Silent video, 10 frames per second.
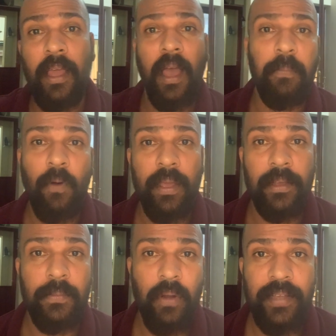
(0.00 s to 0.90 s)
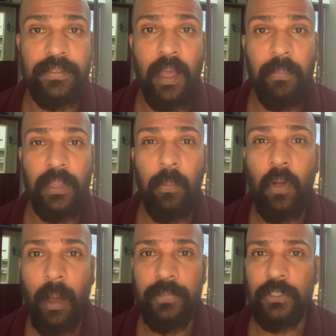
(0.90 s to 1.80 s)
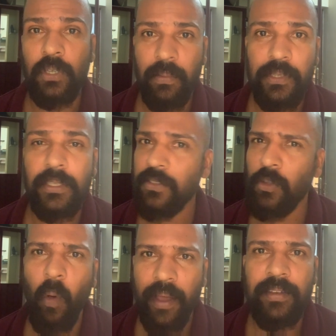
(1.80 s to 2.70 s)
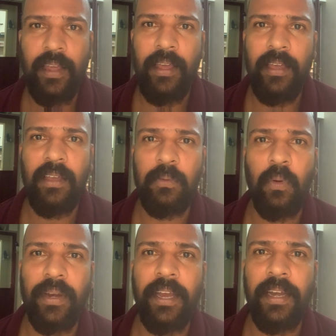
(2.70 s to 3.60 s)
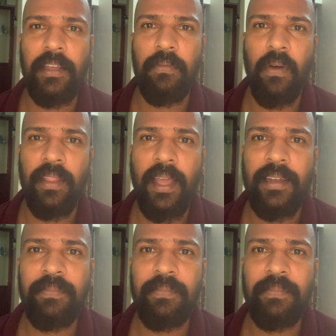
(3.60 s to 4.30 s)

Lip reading: For example, the book of the Job is quite a good reading for that.